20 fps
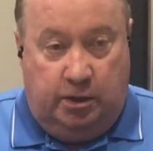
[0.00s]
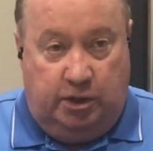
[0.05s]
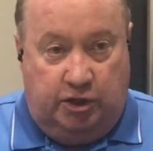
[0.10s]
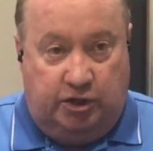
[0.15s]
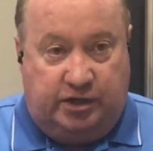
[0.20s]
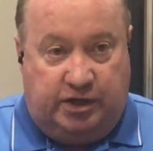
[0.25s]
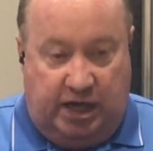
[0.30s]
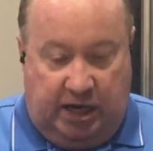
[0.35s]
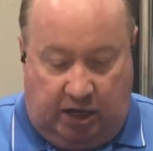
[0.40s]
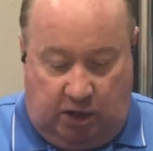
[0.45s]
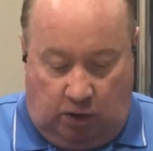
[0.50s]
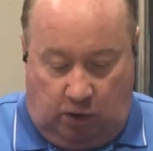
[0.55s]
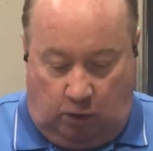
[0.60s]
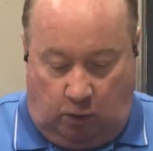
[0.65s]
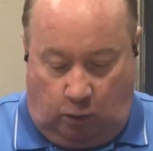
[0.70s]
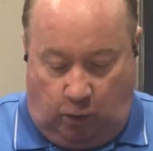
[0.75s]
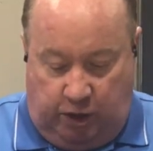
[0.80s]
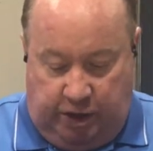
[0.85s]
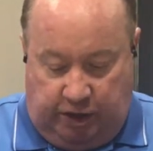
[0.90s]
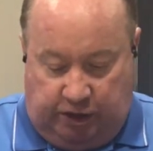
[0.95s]
You just take your
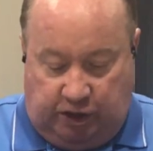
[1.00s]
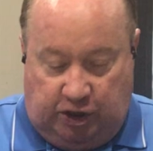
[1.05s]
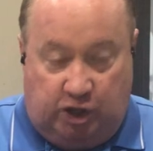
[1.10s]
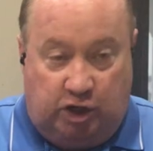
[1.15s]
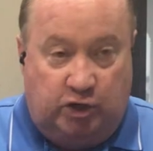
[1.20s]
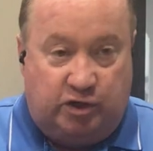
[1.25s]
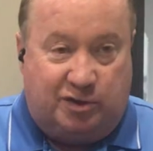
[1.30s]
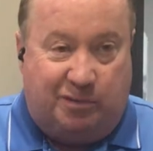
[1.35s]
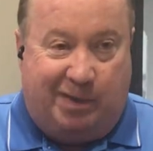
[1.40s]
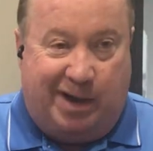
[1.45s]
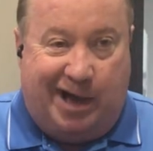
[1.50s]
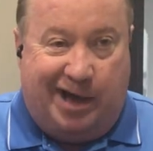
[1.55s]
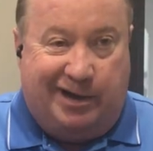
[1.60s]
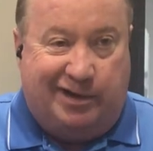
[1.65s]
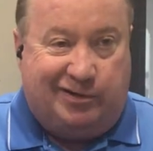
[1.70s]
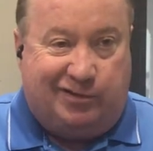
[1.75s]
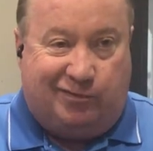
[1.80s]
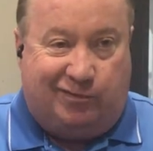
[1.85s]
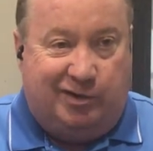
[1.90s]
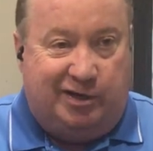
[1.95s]
little wrench, you use a
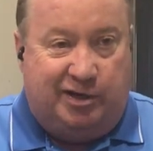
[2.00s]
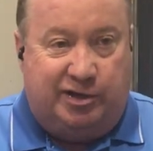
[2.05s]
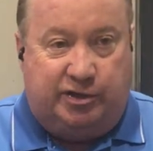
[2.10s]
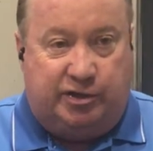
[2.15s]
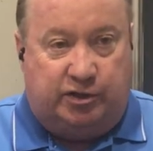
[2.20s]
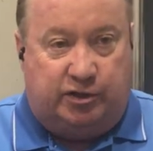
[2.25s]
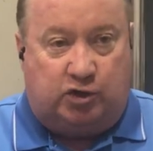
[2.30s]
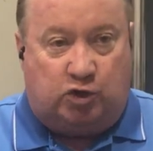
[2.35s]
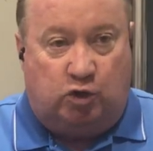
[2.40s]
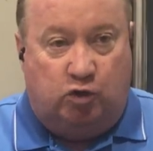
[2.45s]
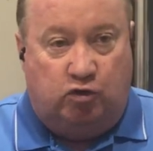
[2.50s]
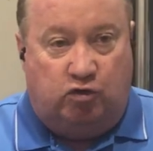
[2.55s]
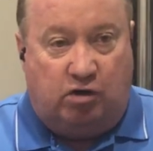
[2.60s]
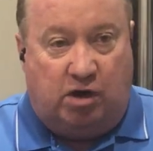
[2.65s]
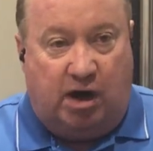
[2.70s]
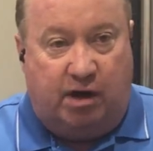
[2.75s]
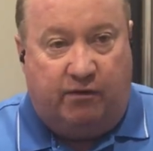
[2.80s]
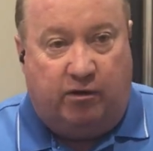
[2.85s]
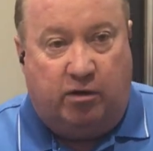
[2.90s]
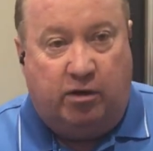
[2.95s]
bondless wrench, a
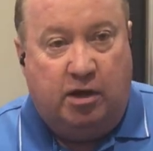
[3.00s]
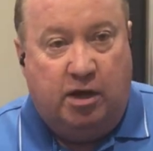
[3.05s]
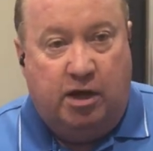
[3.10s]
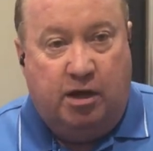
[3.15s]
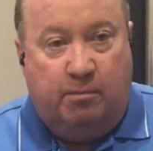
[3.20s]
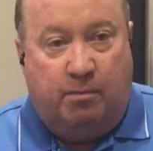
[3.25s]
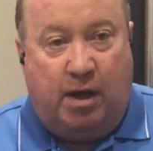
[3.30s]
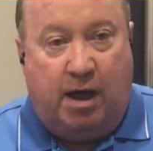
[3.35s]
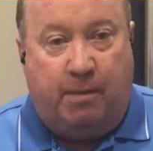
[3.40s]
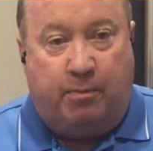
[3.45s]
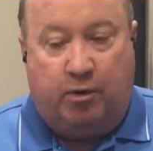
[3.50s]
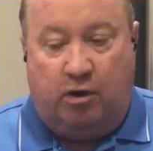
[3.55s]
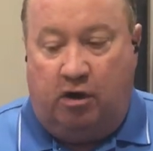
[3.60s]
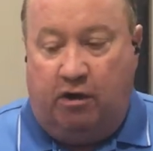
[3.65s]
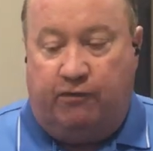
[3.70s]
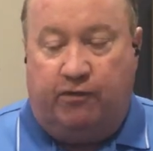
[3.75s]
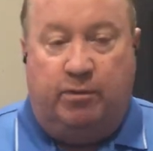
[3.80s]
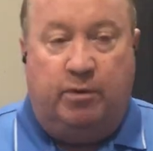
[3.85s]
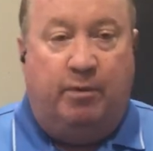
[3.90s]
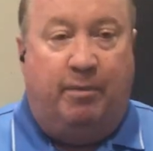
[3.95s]
screwdriver, pop it
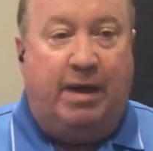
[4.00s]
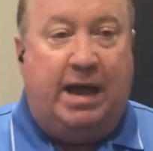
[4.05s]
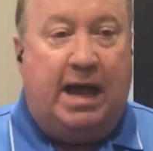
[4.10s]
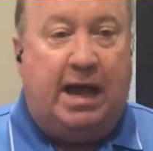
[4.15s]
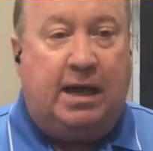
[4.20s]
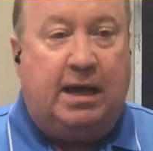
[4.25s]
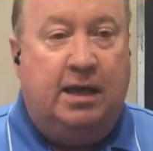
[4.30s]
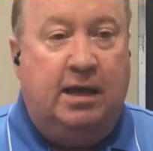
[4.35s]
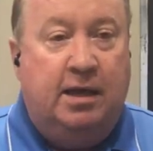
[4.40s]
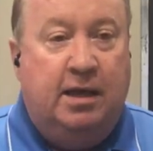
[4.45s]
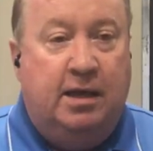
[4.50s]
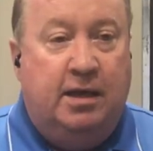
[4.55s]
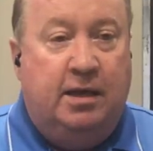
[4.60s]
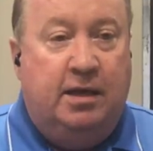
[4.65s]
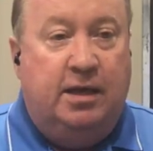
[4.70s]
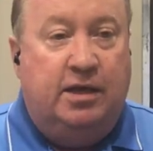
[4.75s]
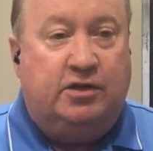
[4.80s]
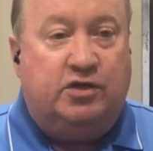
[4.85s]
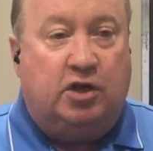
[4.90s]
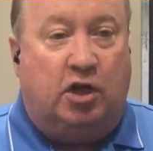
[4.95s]
off from the back.
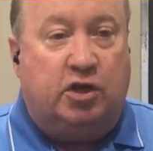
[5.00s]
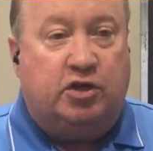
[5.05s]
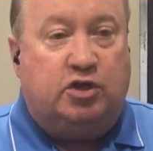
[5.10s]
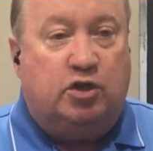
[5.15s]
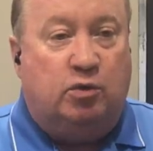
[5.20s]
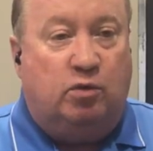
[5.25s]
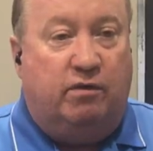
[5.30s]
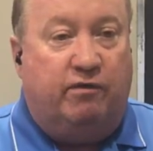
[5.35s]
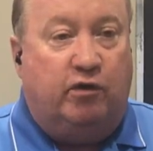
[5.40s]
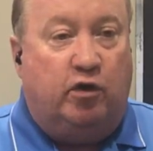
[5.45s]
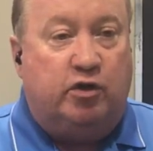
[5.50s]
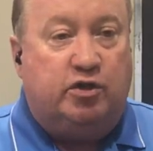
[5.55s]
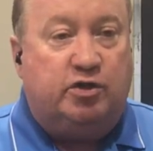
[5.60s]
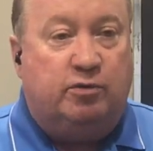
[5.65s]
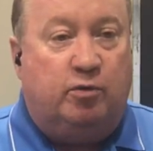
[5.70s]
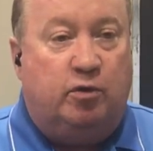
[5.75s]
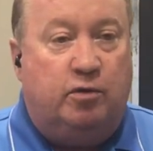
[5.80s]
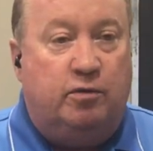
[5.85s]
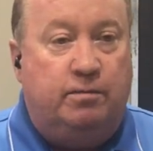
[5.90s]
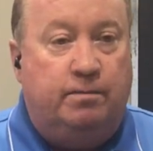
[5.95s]
It's also
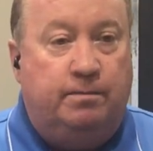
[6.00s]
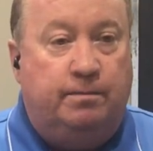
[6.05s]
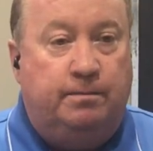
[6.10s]
reversible.